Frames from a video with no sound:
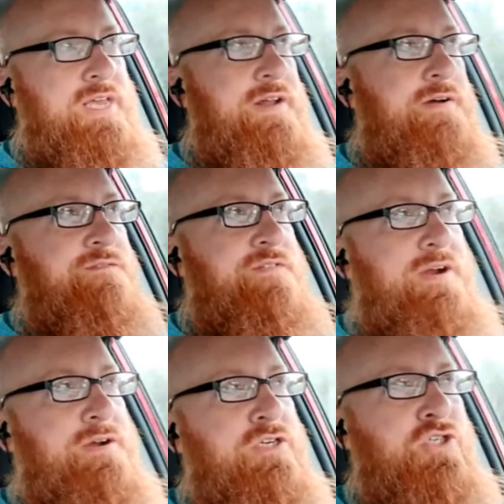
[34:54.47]
in a
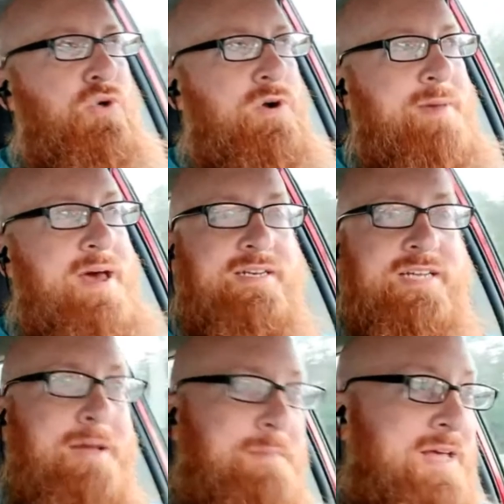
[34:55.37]
very short amount of
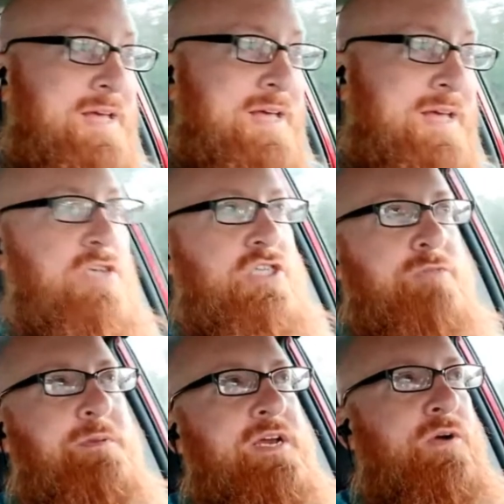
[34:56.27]
time.
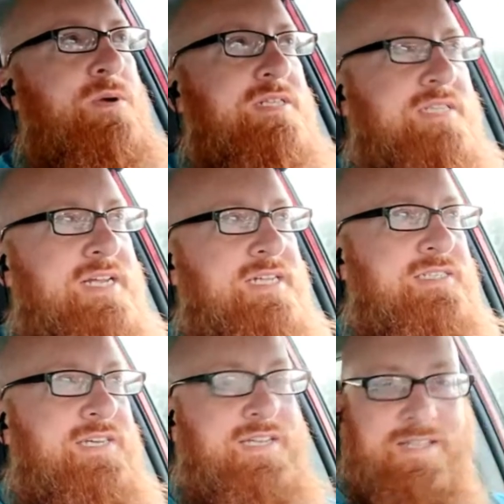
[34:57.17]
Could just be a
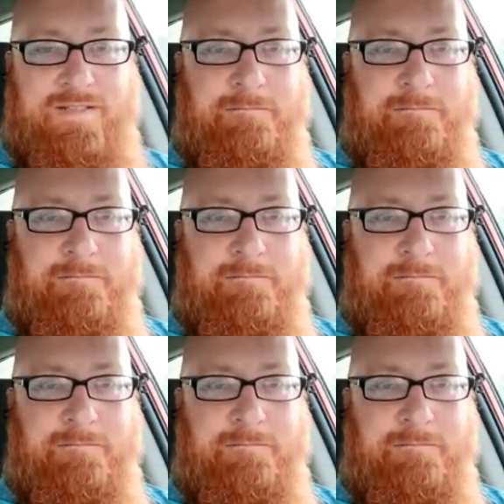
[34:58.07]
coincidence,